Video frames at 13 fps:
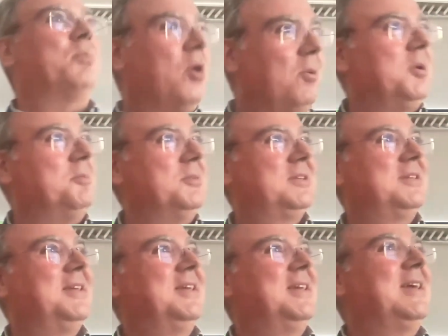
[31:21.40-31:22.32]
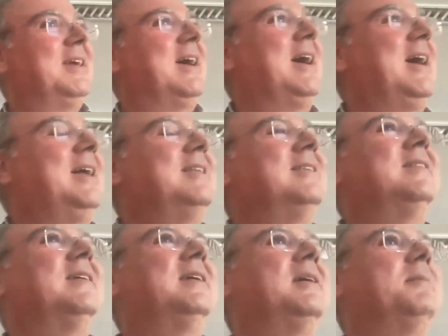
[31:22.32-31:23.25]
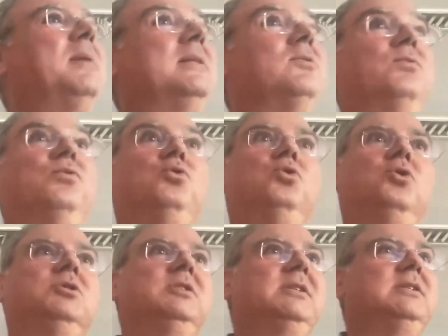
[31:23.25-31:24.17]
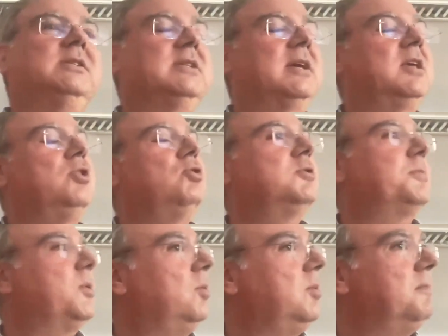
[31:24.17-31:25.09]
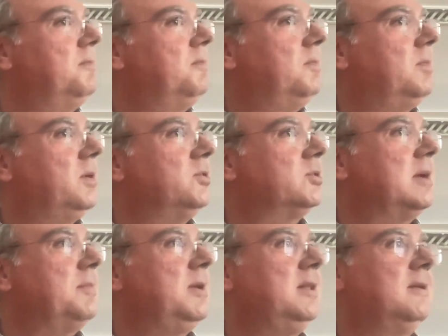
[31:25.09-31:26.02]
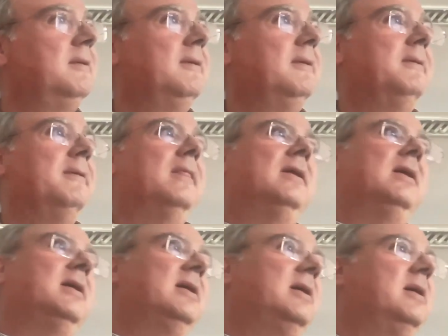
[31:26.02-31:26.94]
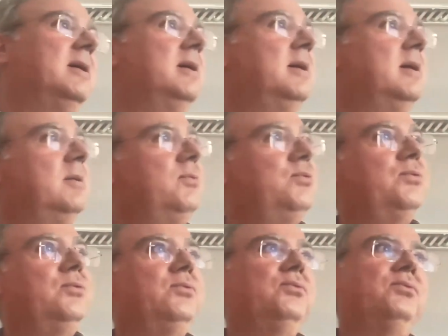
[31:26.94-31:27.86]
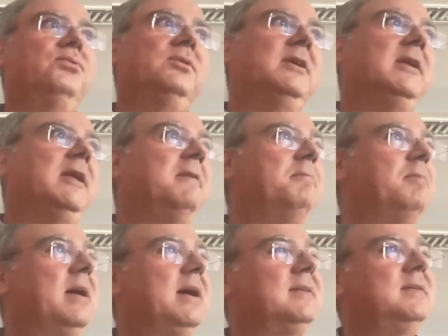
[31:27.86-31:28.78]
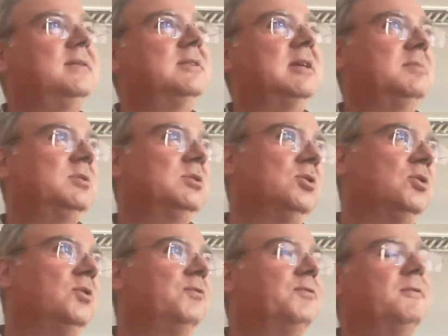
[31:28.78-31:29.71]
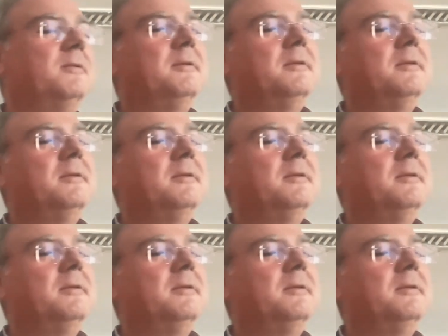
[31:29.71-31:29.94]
problems. And but of course, this is a huge problem because, I mean, the impact in terms of